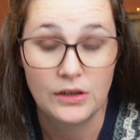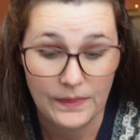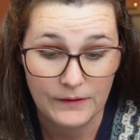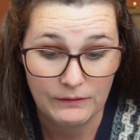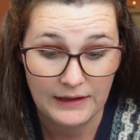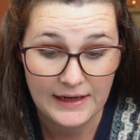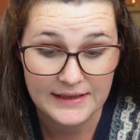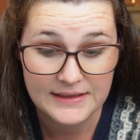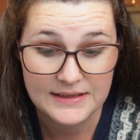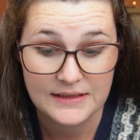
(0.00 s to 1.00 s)
The
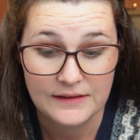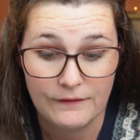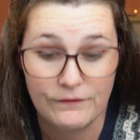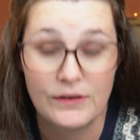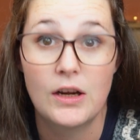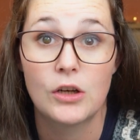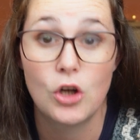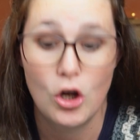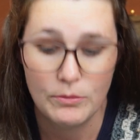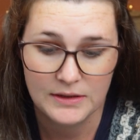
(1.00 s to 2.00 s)
relaxed fit
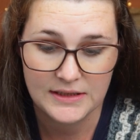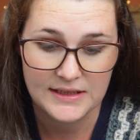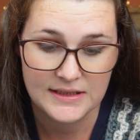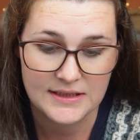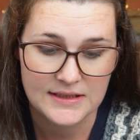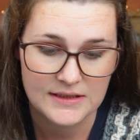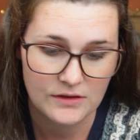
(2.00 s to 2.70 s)
accommodates